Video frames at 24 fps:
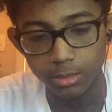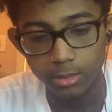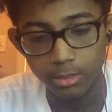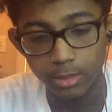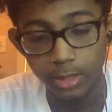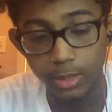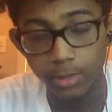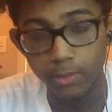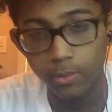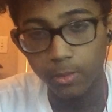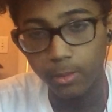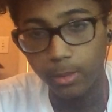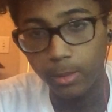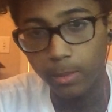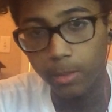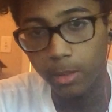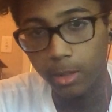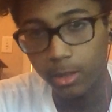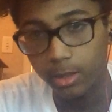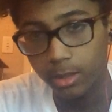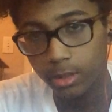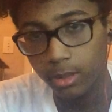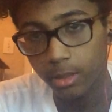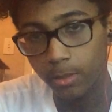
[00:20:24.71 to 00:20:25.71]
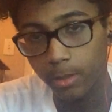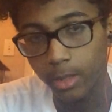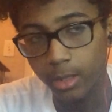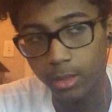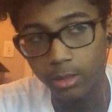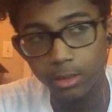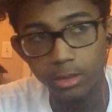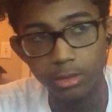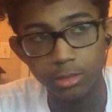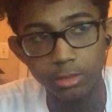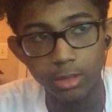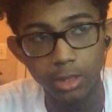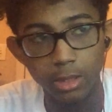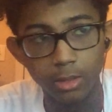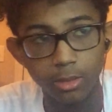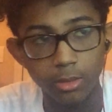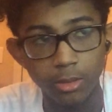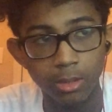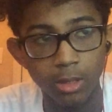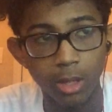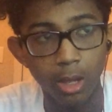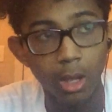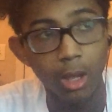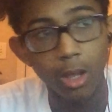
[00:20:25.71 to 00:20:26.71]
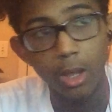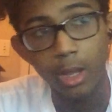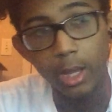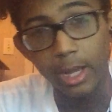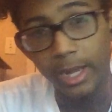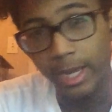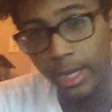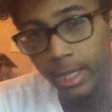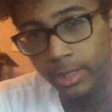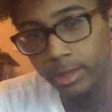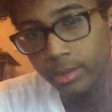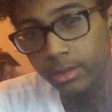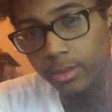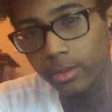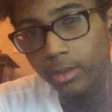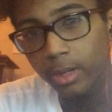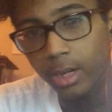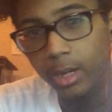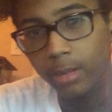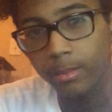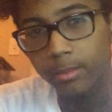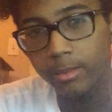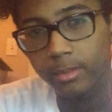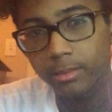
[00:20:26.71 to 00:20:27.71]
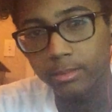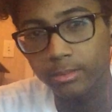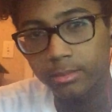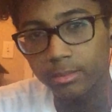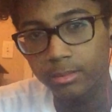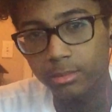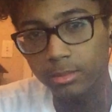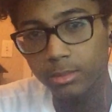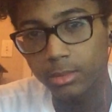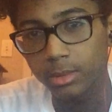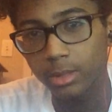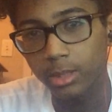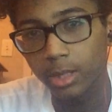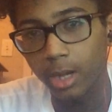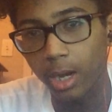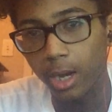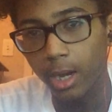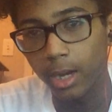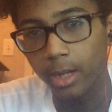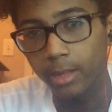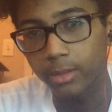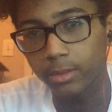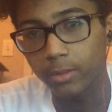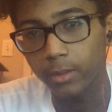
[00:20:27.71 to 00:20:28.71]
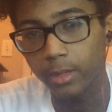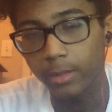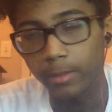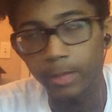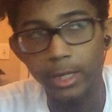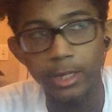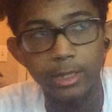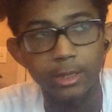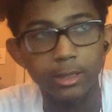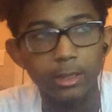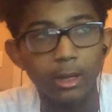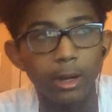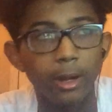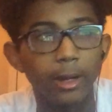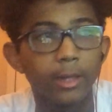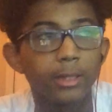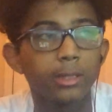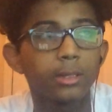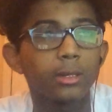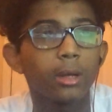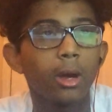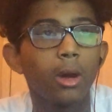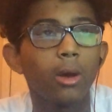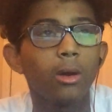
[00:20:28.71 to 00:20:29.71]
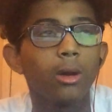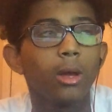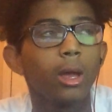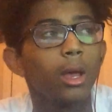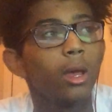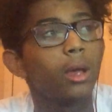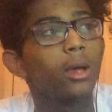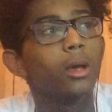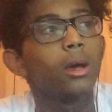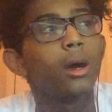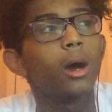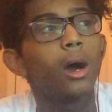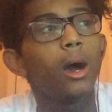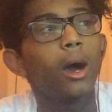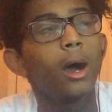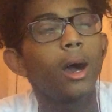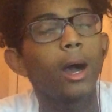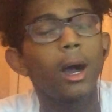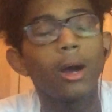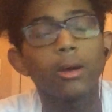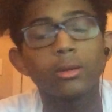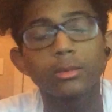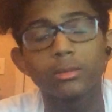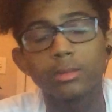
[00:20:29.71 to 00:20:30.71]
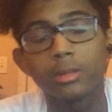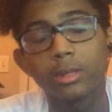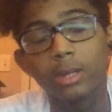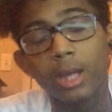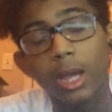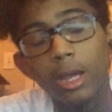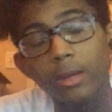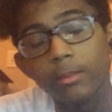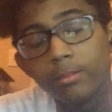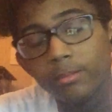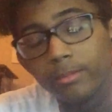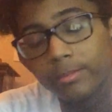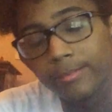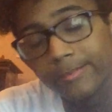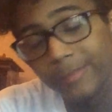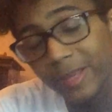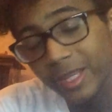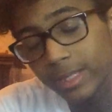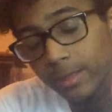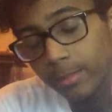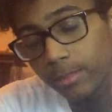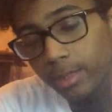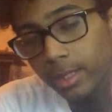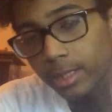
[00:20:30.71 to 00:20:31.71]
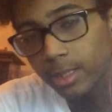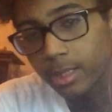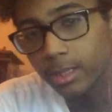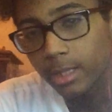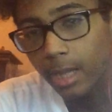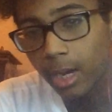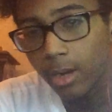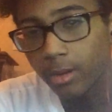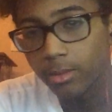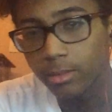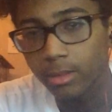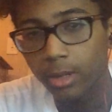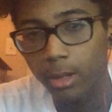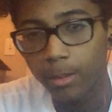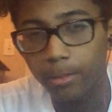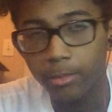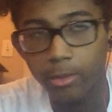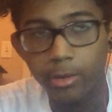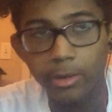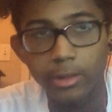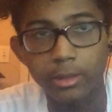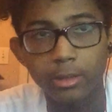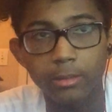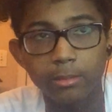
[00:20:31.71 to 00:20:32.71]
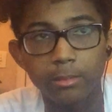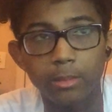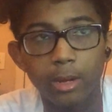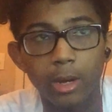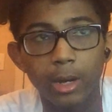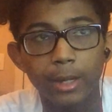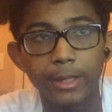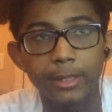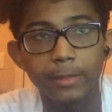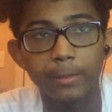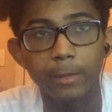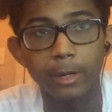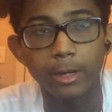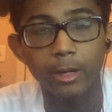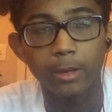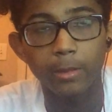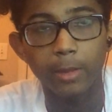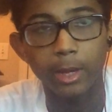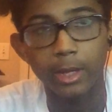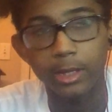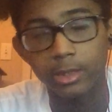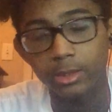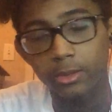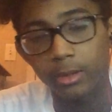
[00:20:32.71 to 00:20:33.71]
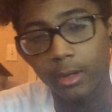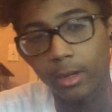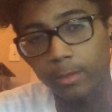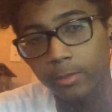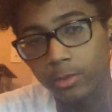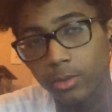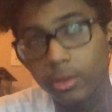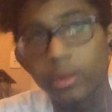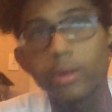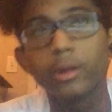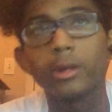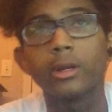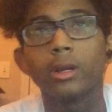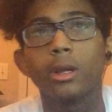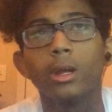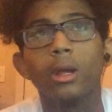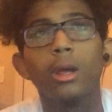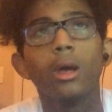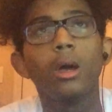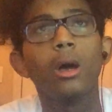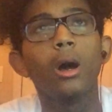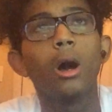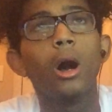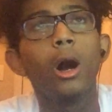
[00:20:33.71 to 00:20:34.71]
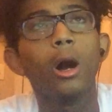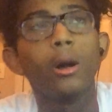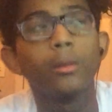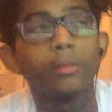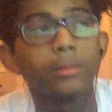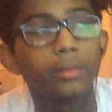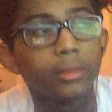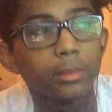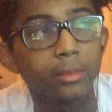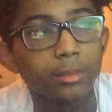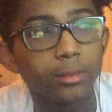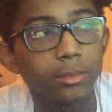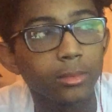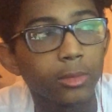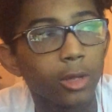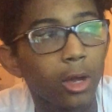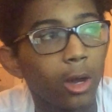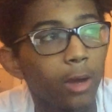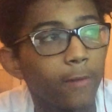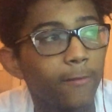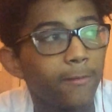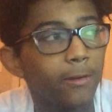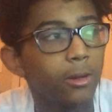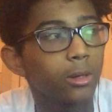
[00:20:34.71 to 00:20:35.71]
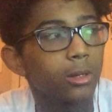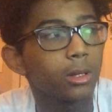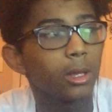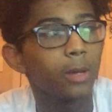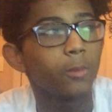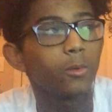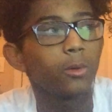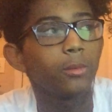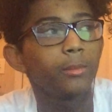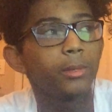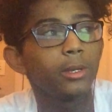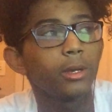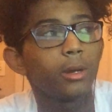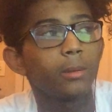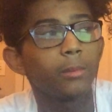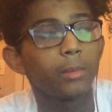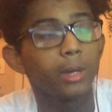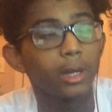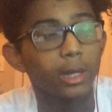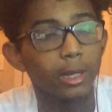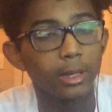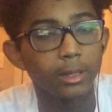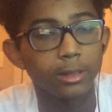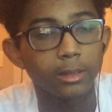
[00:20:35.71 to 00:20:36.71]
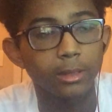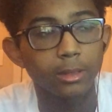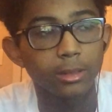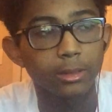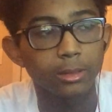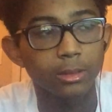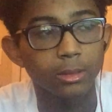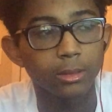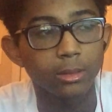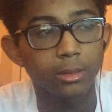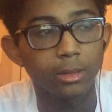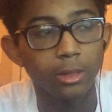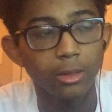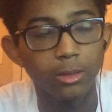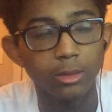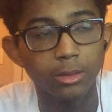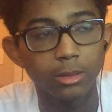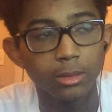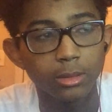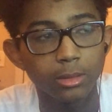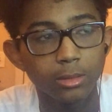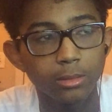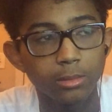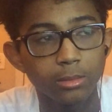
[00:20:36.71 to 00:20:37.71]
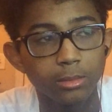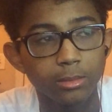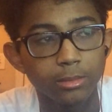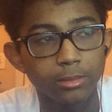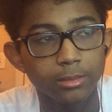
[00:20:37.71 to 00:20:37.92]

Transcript: This will be posted on my YouTube channel, Instagram, 20 minutes. All right, so I'll cut bits and pieces out, important parts, put it on my Instagram, Twitter. The full clip will be on my YouTube.